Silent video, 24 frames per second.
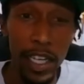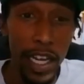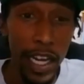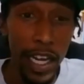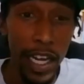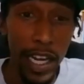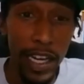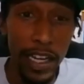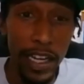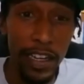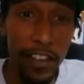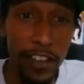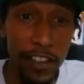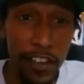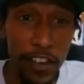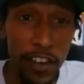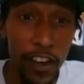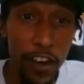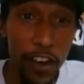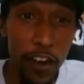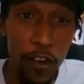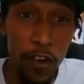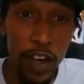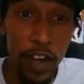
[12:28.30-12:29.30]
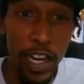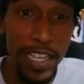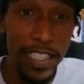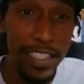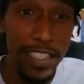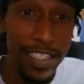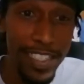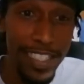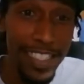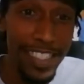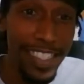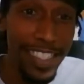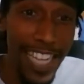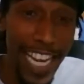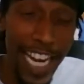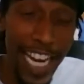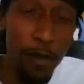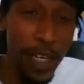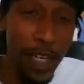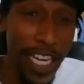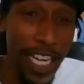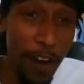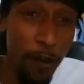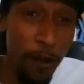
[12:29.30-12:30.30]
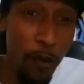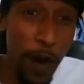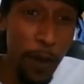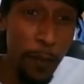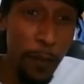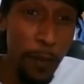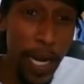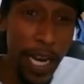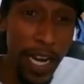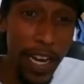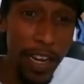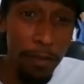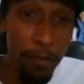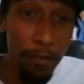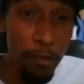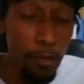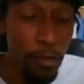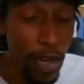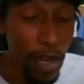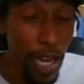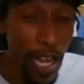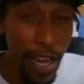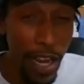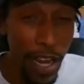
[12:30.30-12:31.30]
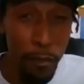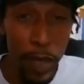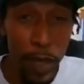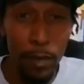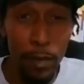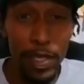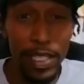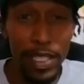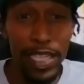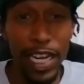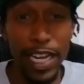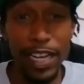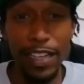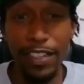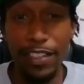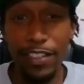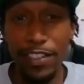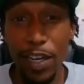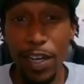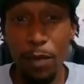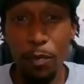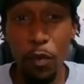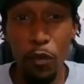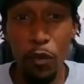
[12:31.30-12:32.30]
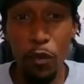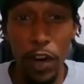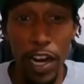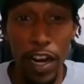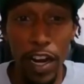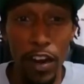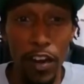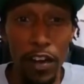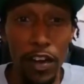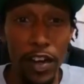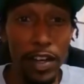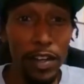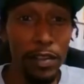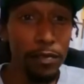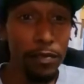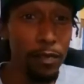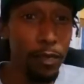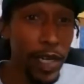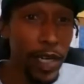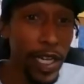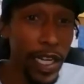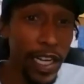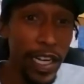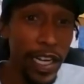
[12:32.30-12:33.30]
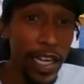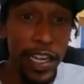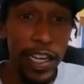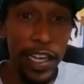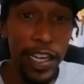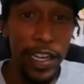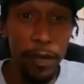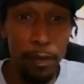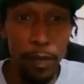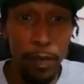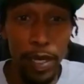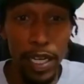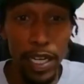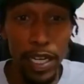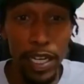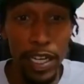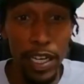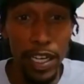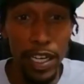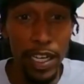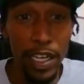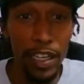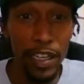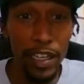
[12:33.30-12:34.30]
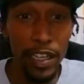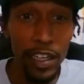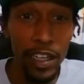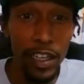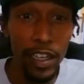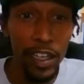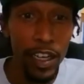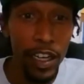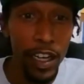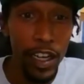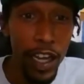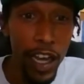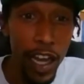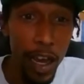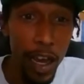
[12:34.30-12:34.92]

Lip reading: and and just stay with their one band. A lot of members like to jump around and play here and play there. I